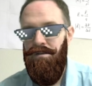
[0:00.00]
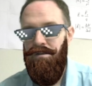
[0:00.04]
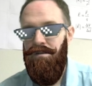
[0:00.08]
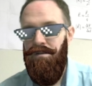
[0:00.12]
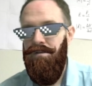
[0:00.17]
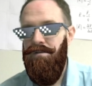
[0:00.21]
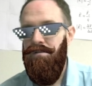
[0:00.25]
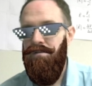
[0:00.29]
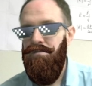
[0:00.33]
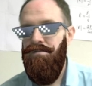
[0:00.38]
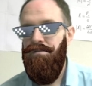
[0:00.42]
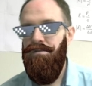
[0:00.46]

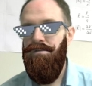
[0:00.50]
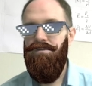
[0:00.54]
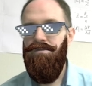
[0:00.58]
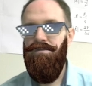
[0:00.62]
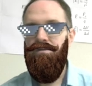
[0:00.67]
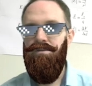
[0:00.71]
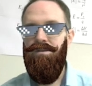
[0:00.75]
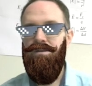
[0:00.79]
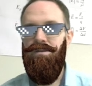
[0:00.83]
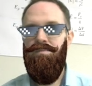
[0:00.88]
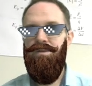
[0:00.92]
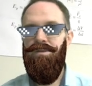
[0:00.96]
So it's
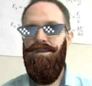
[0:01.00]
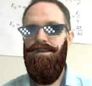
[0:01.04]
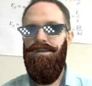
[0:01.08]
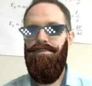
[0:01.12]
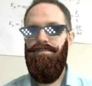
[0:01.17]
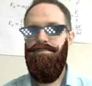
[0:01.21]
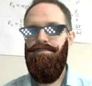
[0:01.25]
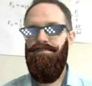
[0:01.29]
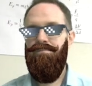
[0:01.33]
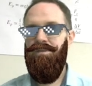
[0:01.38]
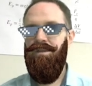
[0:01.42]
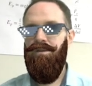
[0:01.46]
going to be
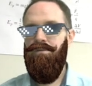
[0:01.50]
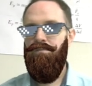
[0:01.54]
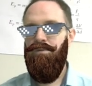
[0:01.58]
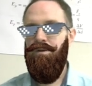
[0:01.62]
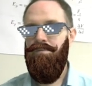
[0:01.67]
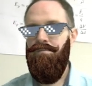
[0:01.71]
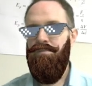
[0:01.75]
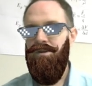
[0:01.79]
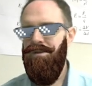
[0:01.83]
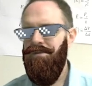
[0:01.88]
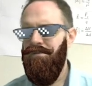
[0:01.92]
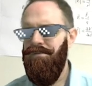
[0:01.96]
1.
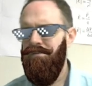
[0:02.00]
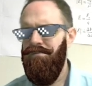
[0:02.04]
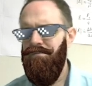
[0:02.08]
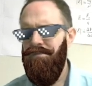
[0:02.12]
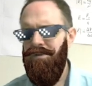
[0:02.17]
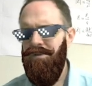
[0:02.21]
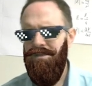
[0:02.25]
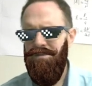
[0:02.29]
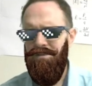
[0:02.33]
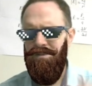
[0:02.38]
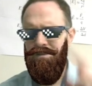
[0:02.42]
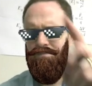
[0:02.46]

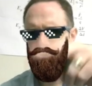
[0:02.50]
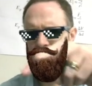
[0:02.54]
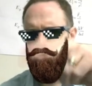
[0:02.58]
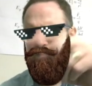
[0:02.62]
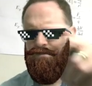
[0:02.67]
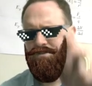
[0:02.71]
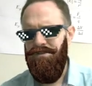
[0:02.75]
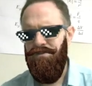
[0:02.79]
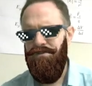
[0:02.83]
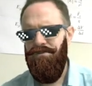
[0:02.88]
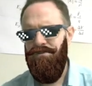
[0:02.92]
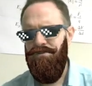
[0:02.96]
Actually, I probably should
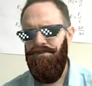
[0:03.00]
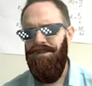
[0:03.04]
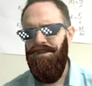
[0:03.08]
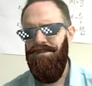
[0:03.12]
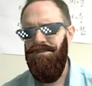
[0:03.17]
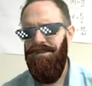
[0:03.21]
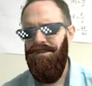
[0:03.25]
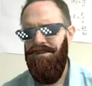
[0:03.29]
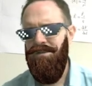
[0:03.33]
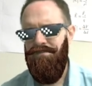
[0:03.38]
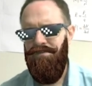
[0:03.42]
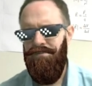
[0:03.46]
have just crossed
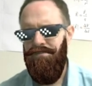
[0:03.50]
off.